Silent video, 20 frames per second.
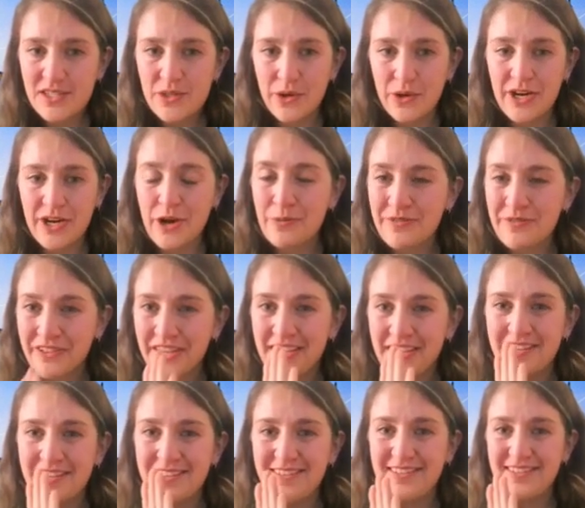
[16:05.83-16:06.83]
Sorry,
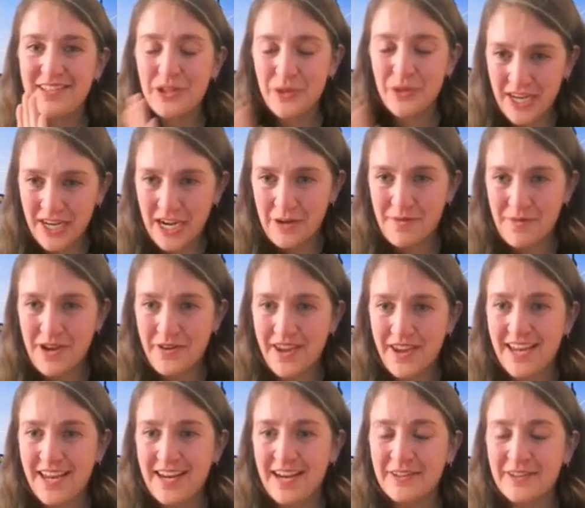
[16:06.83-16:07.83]
hopefully you can hear me
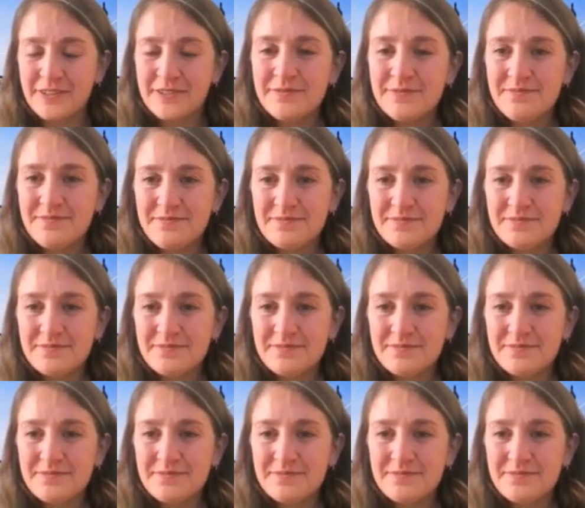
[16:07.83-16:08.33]
okay now.